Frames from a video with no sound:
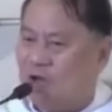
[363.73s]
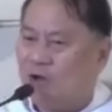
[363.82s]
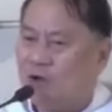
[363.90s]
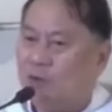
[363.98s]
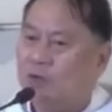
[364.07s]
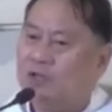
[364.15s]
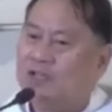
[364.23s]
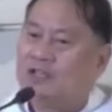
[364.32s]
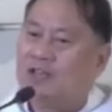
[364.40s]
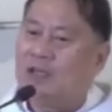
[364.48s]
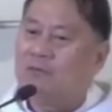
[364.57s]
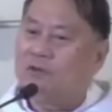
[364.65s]
on this
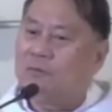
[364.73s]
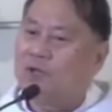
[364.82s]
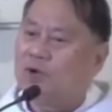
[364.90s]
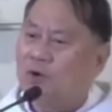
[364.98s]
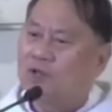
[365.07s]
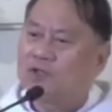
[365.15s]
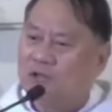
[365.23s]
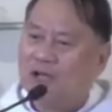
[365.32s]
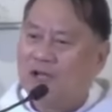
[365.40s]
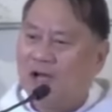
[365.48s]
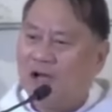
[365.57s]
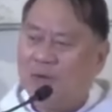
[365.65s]
level because,
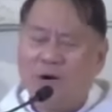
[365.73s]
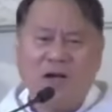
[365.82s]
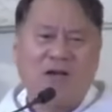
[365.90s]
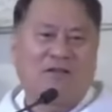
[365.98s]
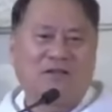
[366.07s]
aba,